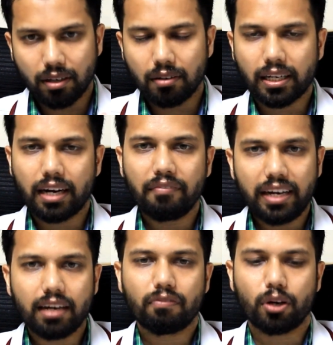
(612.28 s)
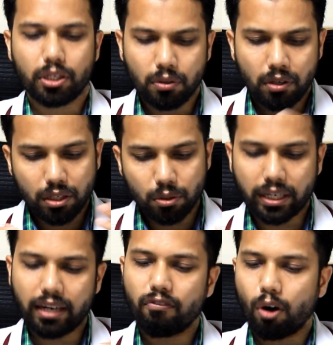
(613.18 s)
convenient for you, you
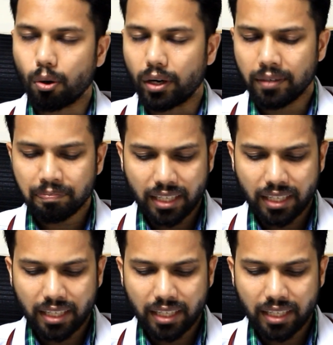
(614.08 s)
can follow it.